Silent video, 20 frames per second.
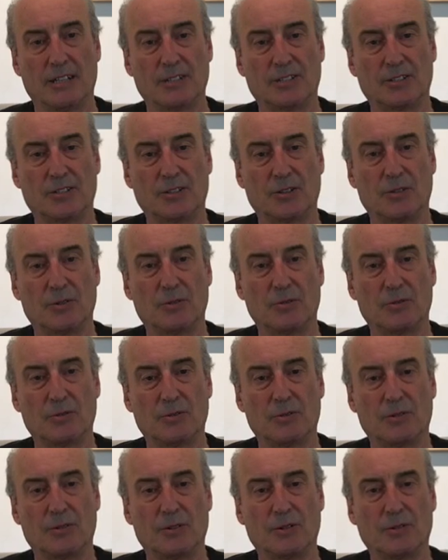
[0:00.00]
So
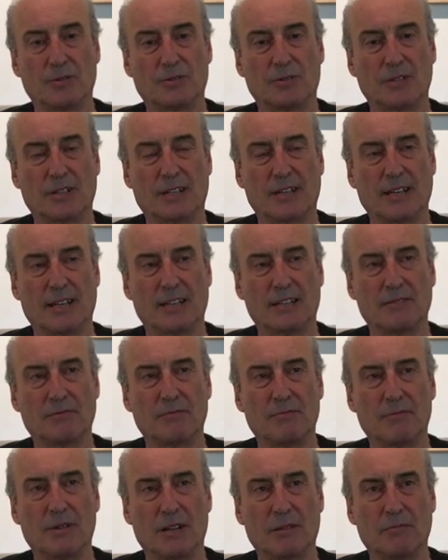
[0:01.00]
those are the kind of
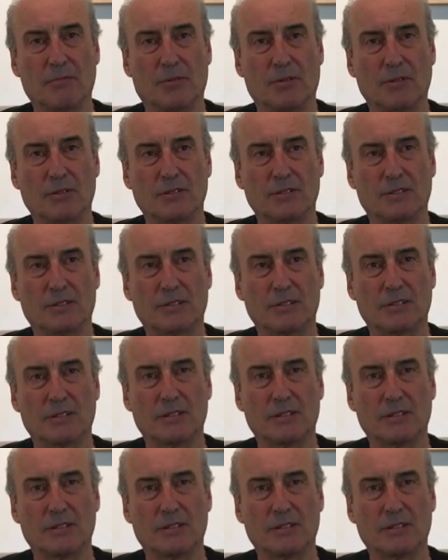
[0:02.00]
main points